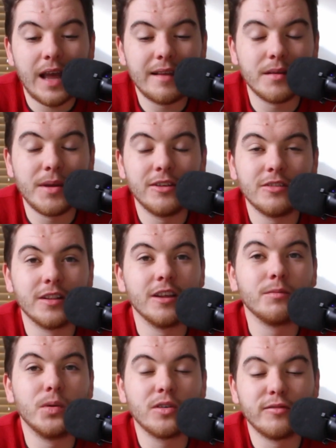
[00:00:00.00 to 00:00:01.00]
As I mentioned,
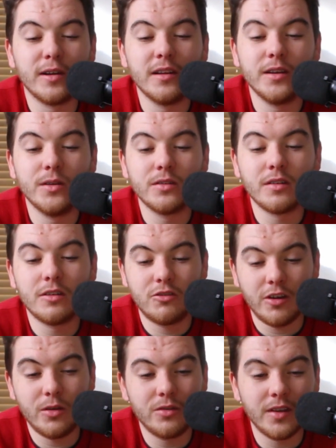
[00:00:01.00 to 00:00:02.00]
this book follows
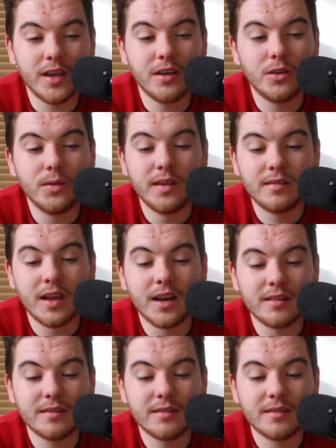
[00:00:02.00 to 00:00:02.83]
Josie, who is an